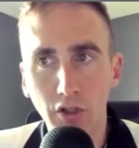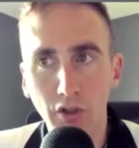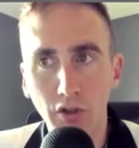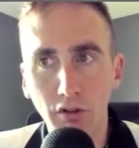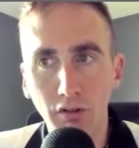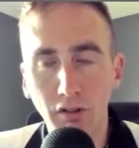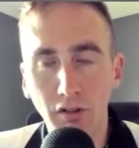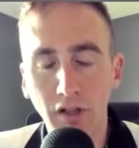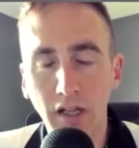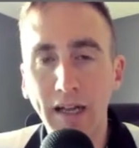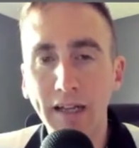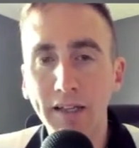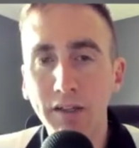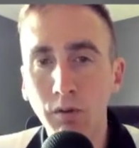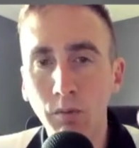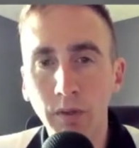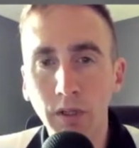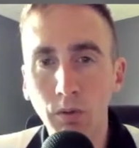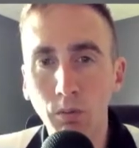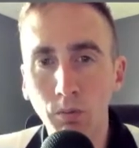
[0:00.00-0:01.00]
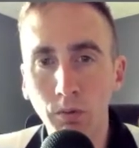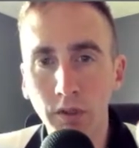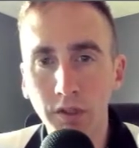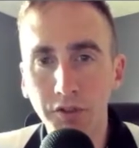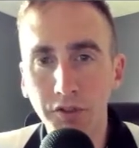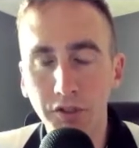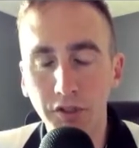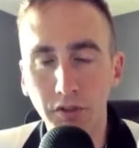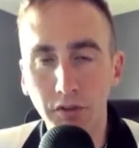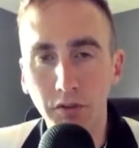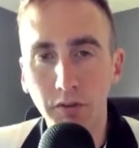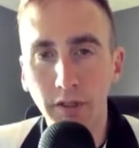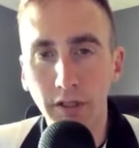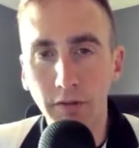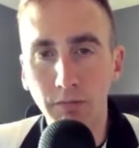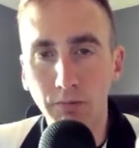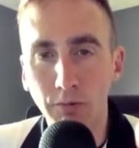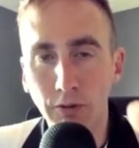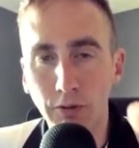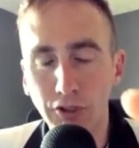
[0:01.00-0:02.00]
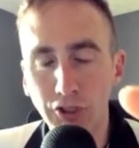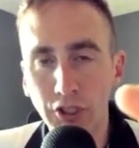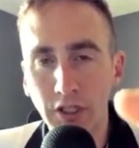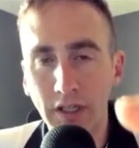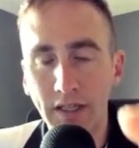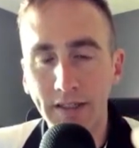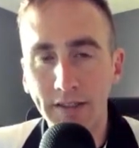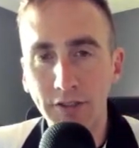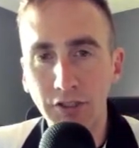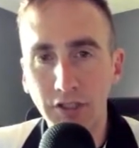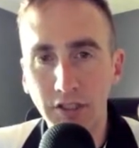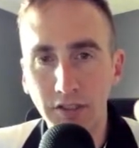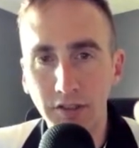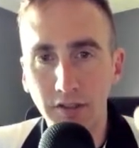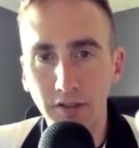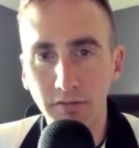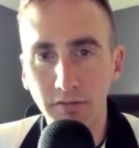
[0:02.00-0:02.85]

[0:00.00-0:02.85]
like we would do if we're changing the